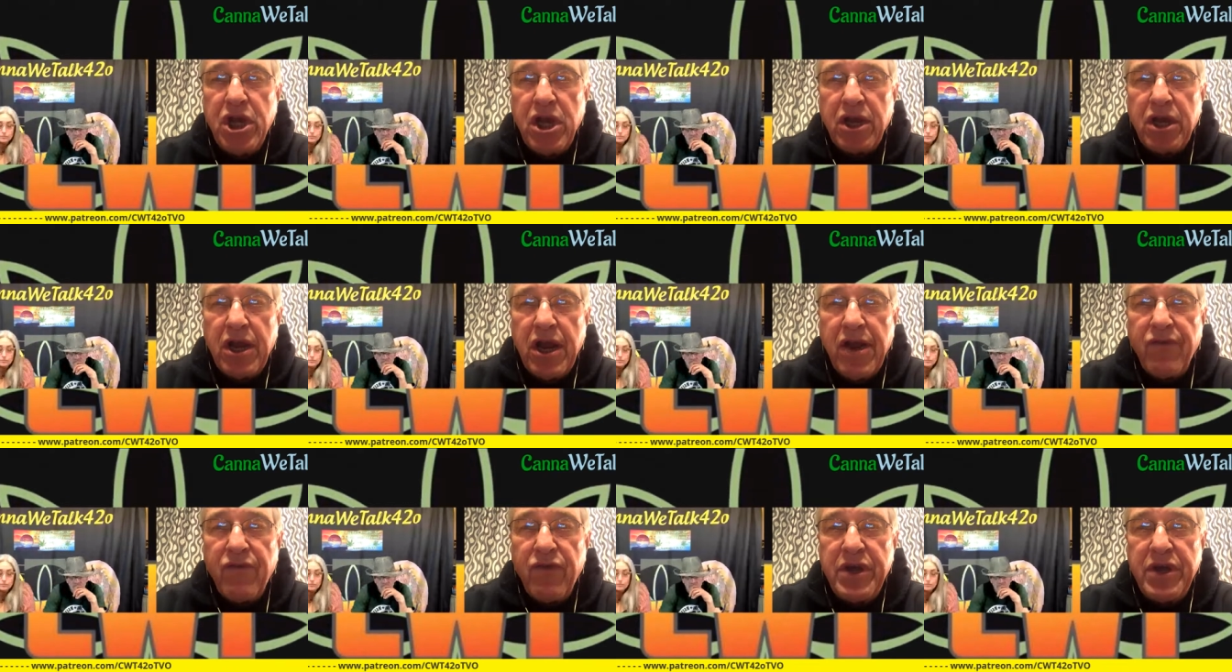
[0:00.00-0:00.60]

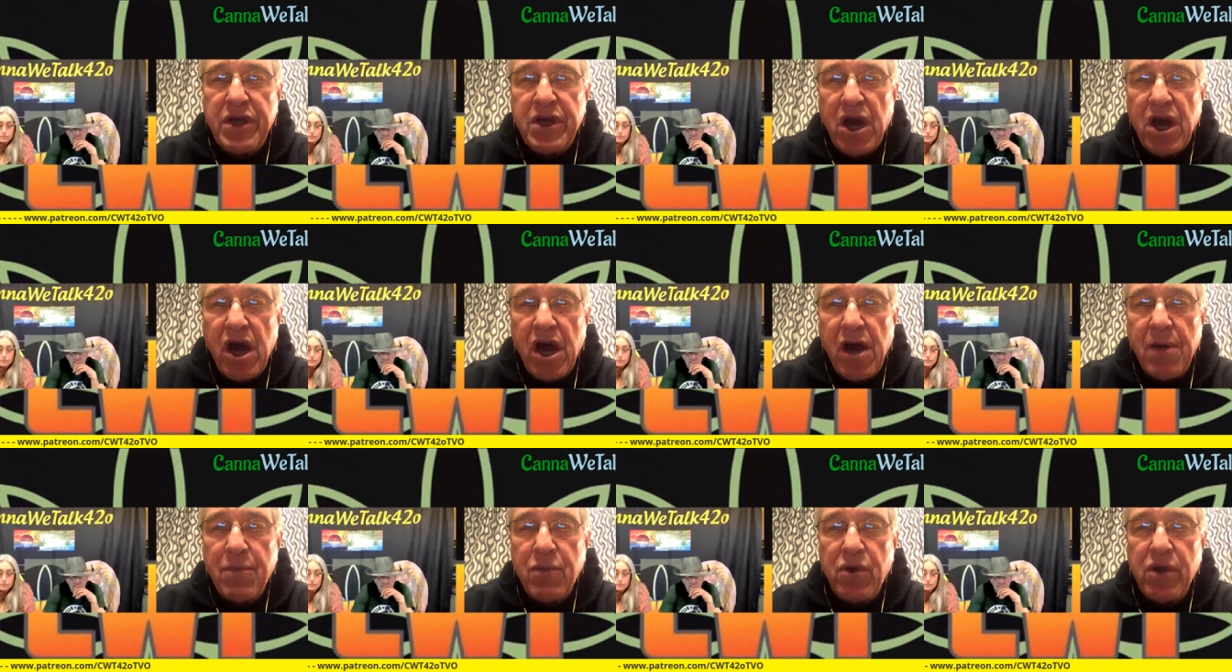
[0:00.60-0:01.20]
They check
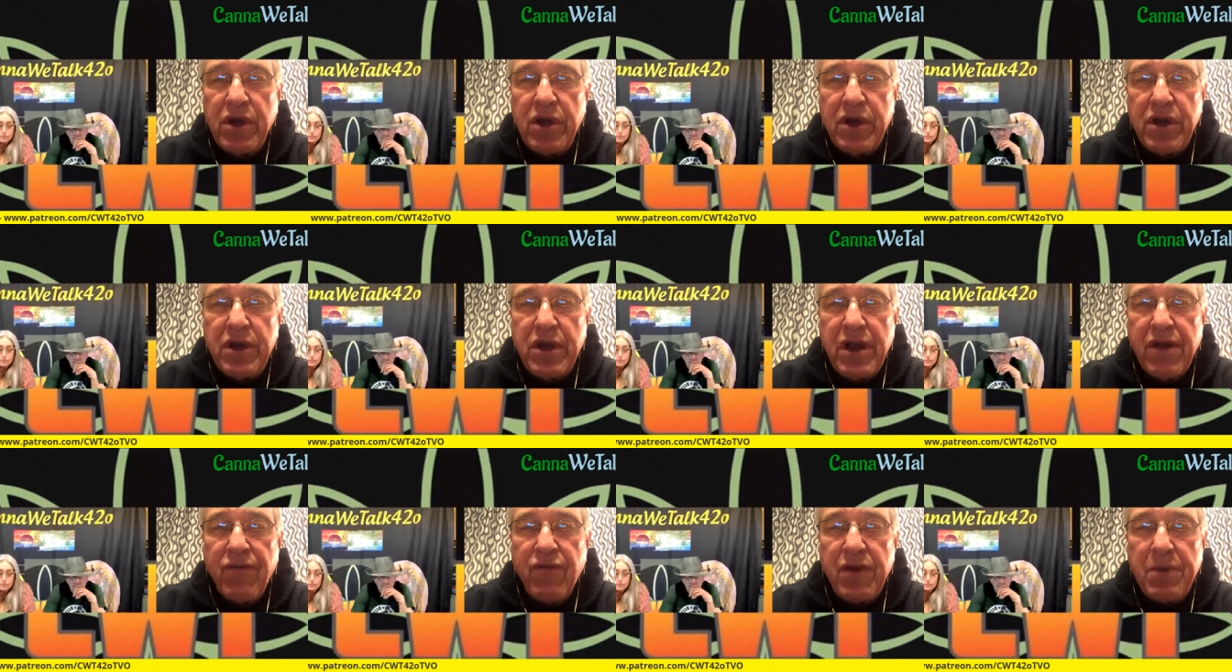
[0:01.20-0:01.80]
every
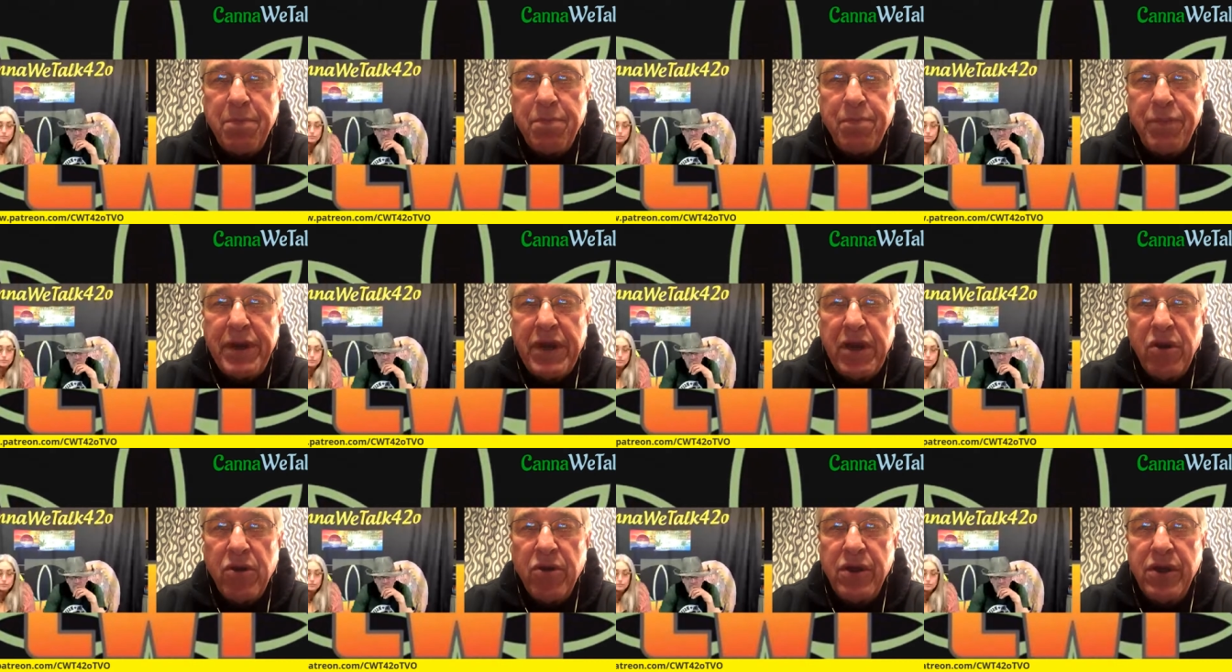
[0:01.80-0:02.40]
comma and
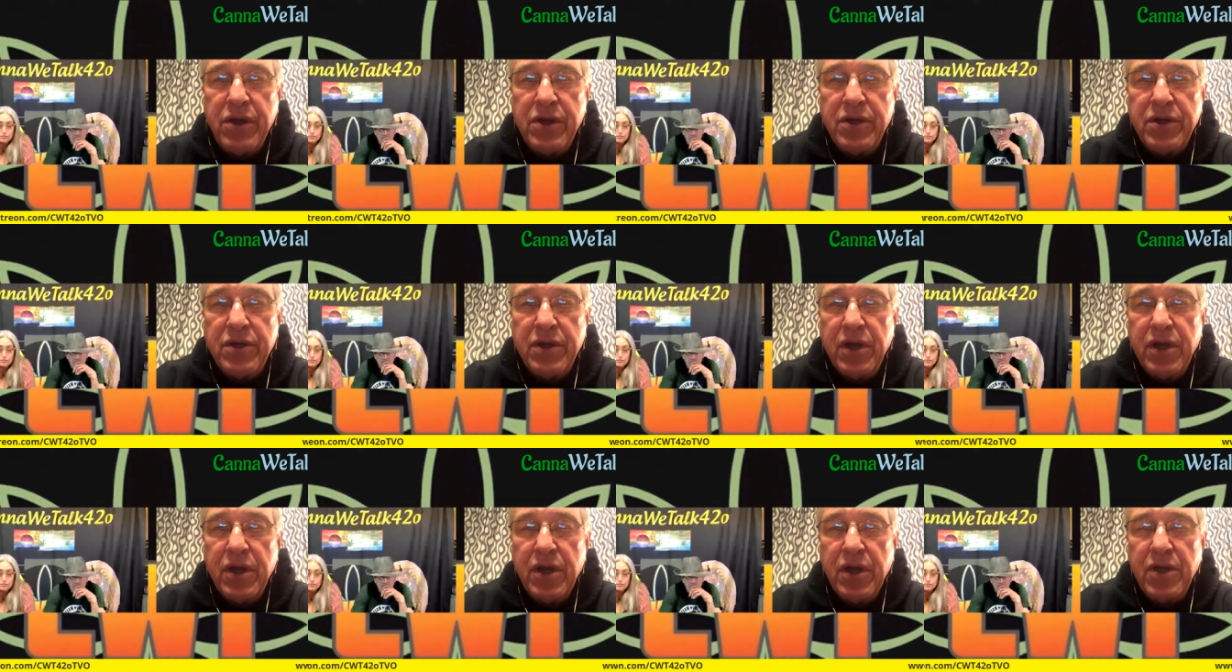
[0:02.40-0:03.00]
every
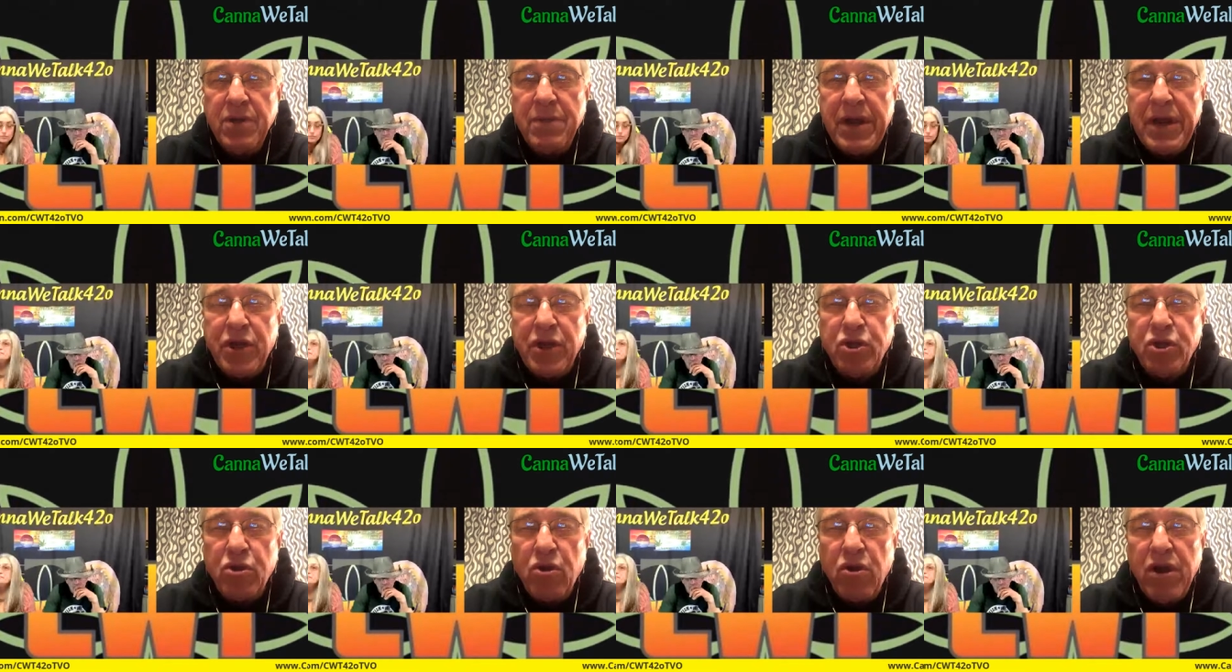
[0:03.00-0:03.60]
period to
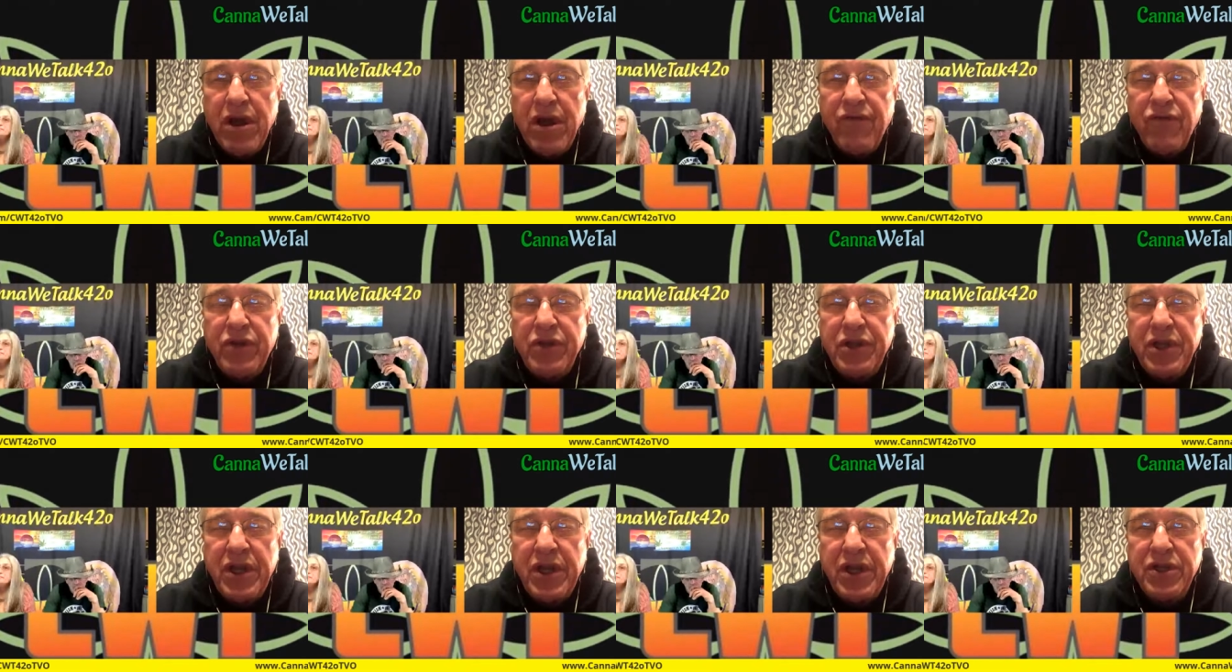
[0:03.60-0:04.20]
make sure
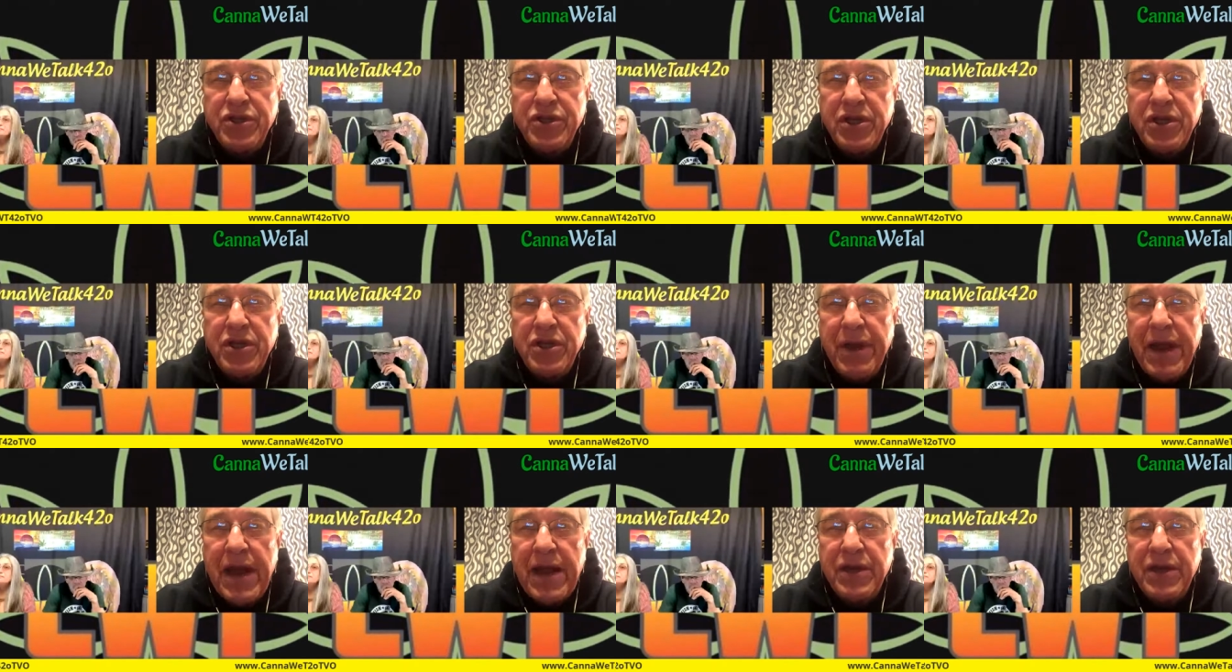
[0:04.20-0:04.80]
everything is in
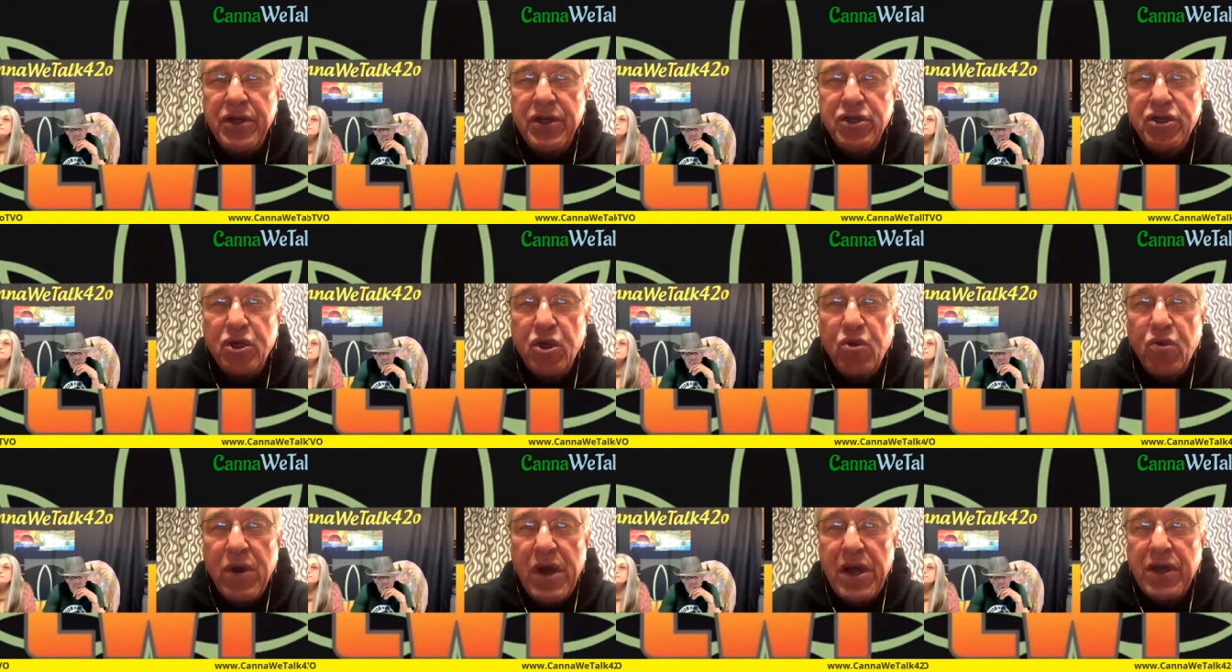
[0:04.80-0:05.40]
the patent
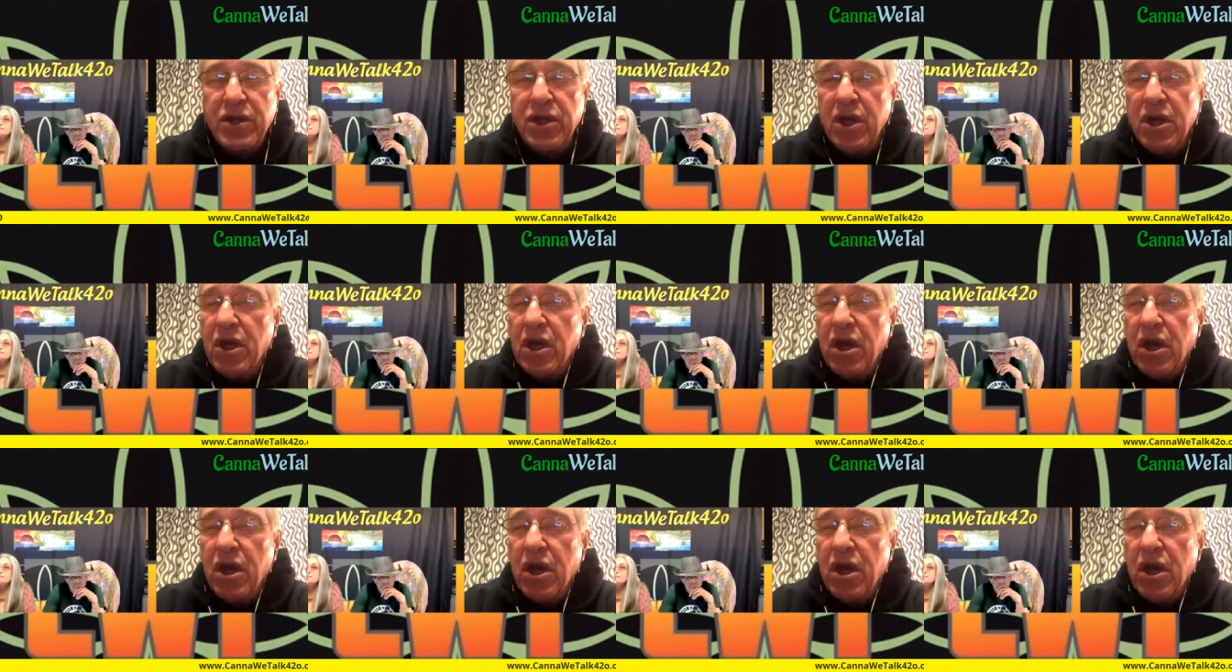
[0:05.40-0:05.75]
is correct.